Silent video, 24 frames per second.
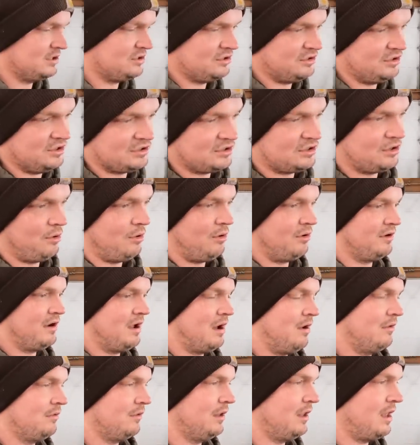you're just going
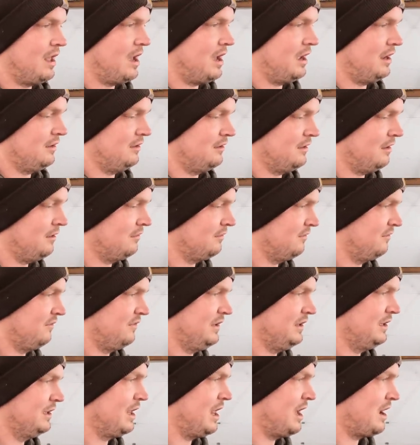down the
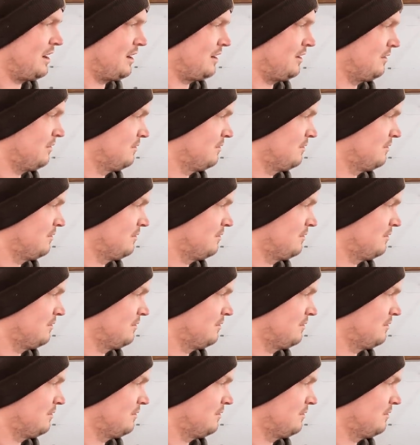feed line.